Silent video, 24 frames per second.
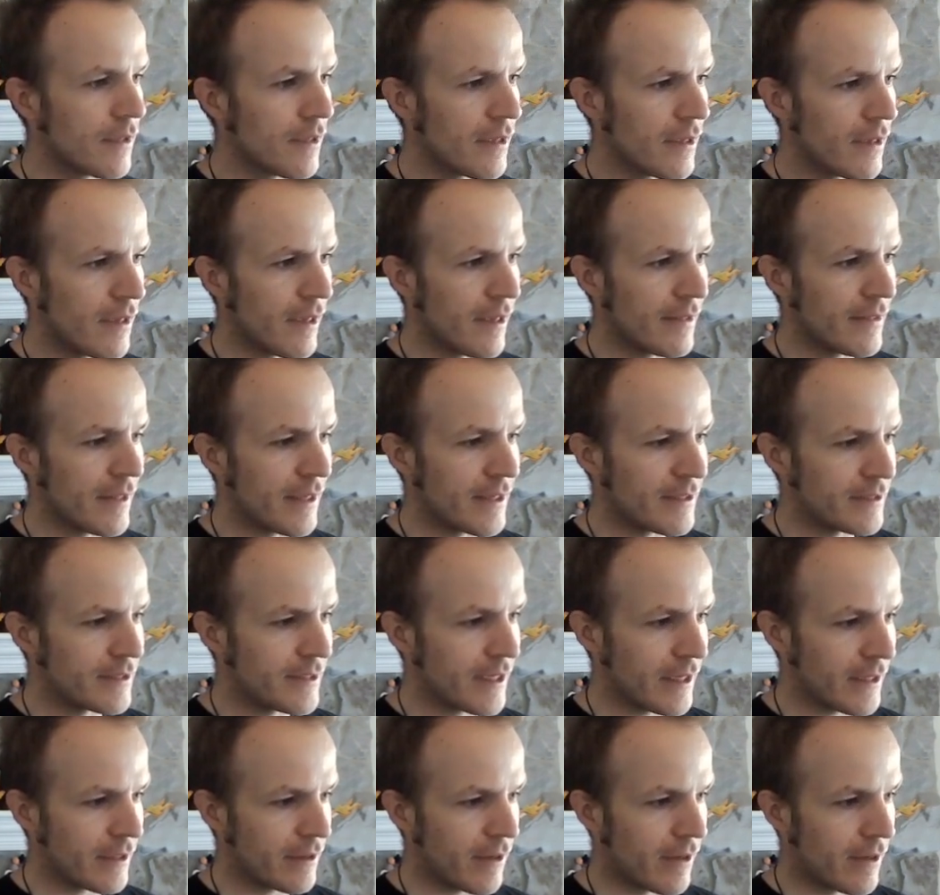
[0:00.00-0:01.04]
and then
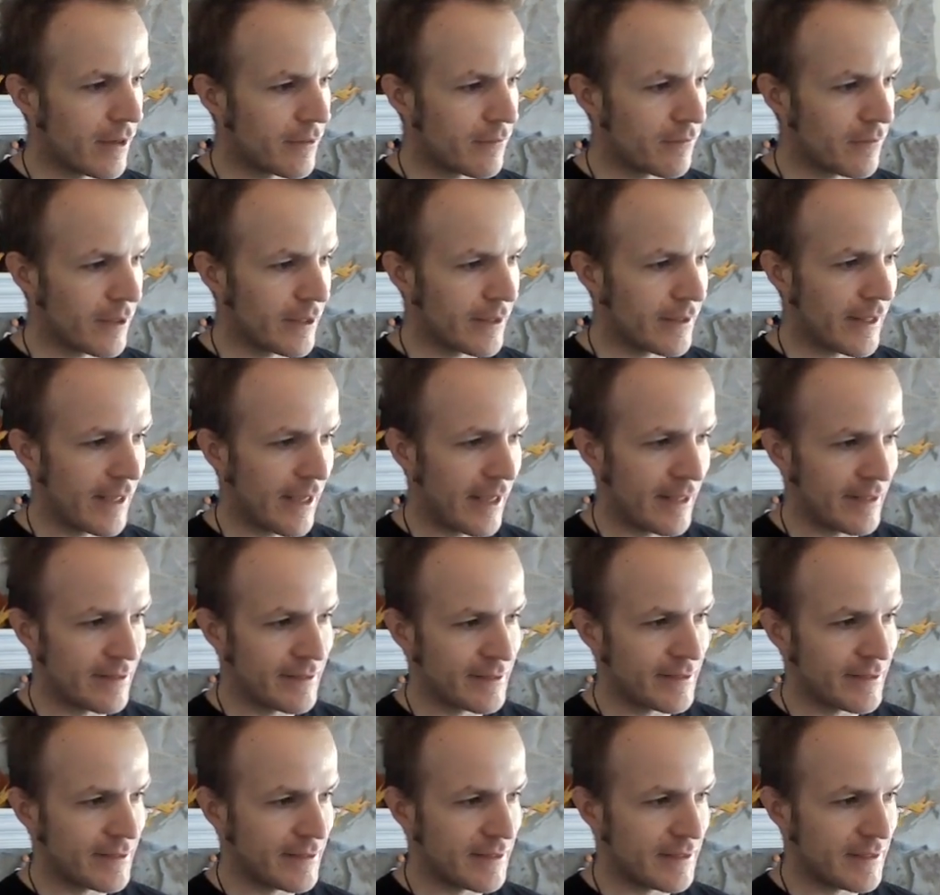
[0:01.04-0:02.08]
check on what the
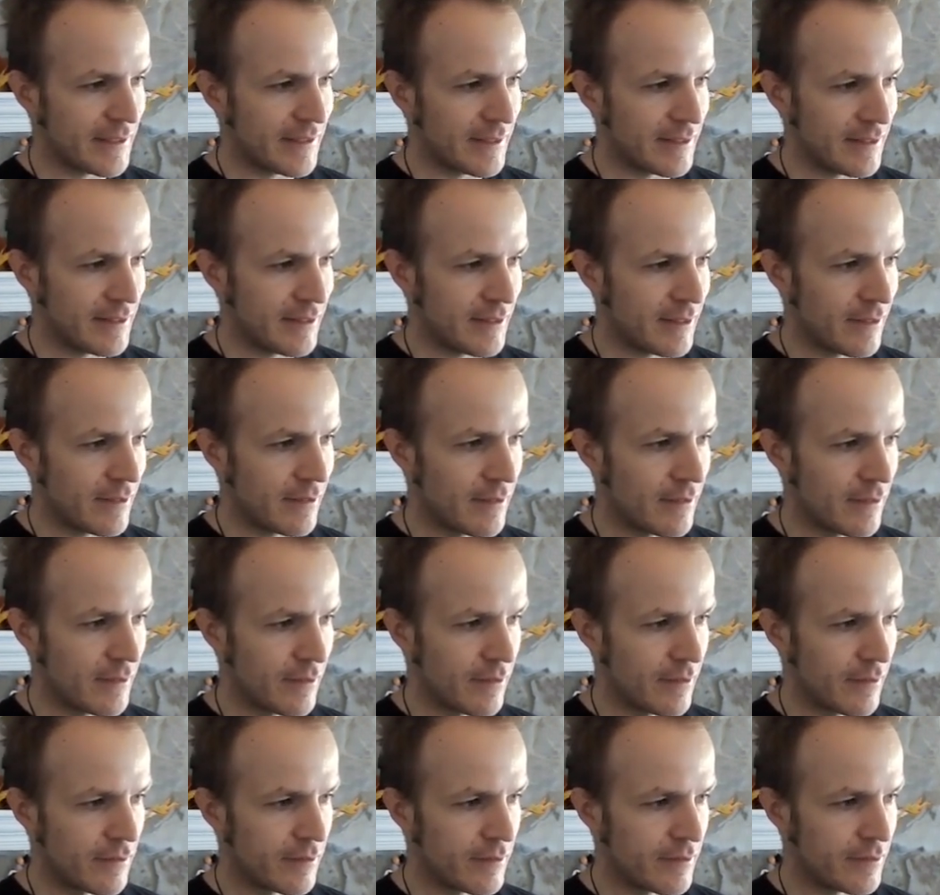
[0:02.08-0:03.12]
NC
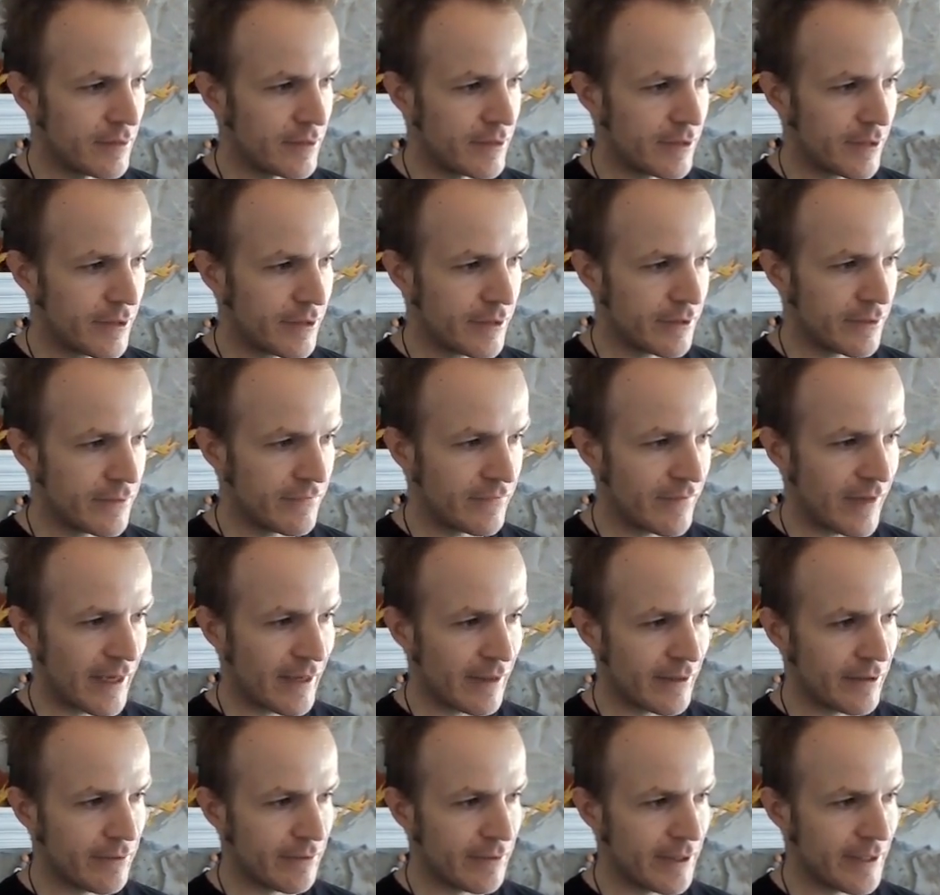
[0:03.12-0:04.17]
dir
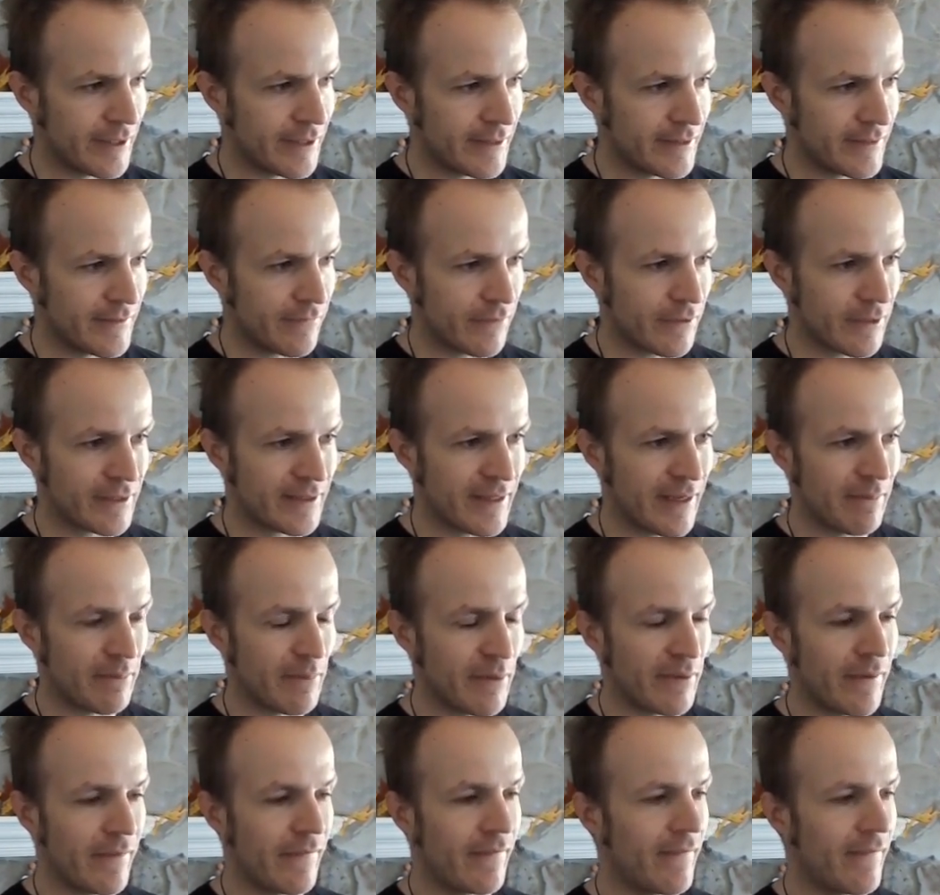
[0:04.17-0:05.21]
value is, for example.